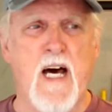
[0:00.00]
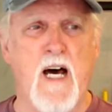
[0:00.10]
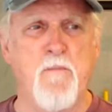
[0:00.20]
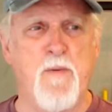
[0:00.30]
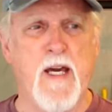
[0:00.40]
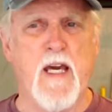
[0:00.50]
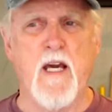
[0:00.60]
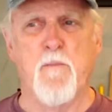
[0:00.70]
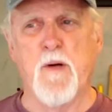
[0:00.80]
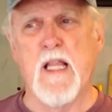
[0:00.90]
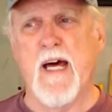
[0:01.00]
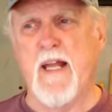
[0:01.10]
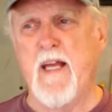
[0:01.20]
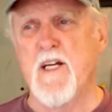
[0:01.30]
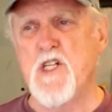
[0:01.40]
I'm picking up a lot
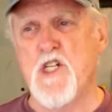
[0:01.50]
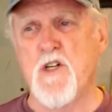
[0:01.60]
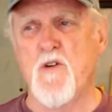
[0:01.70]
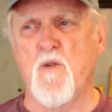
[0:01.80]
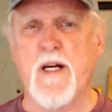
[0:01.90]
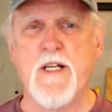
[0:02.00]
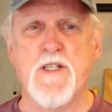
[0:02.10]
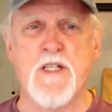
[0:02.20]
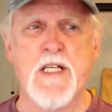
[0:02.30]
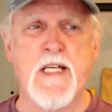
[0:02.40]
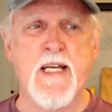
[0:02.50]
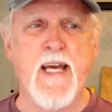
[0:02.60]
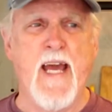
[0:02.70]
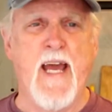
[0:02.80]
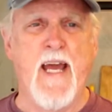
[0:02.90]
of engine noise,
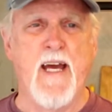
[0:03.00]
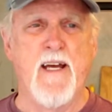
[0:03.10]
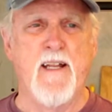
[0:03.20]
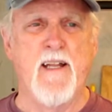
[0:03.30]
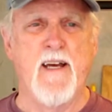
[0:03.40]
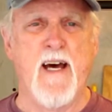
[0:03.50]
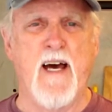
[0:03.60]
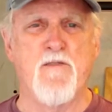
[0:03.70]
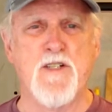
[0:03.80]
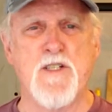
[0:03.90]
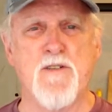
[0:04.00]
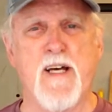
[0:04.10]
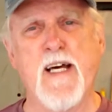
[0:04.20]
and I was